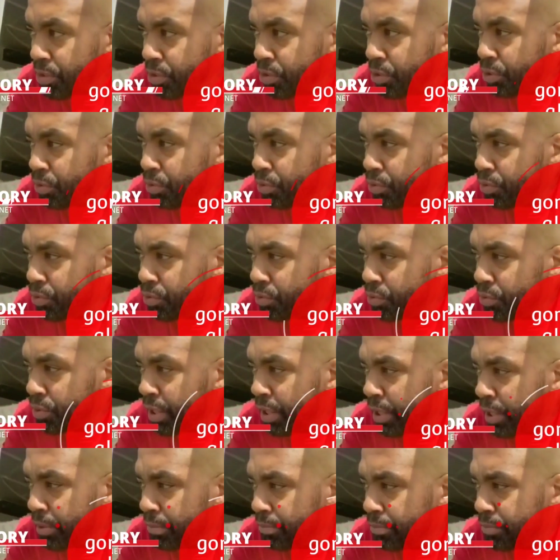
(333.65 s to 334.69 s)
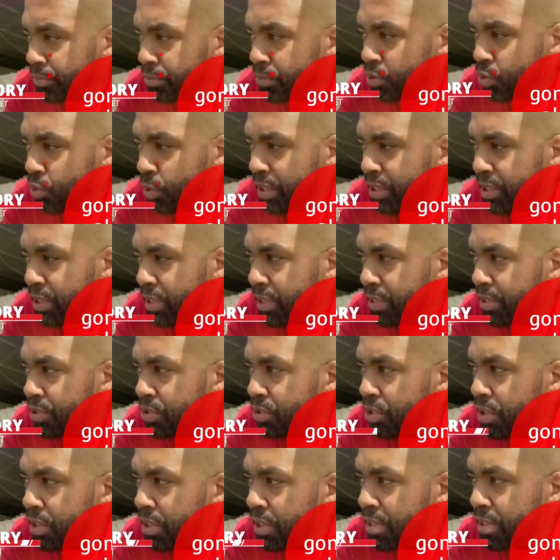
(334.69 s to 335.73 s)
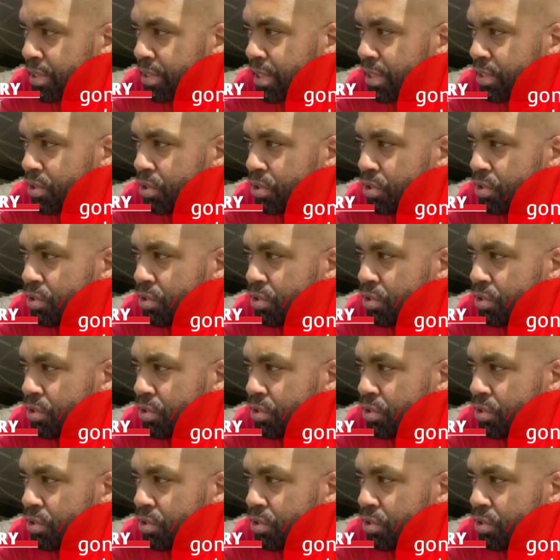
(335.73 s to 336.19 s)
Twitter and says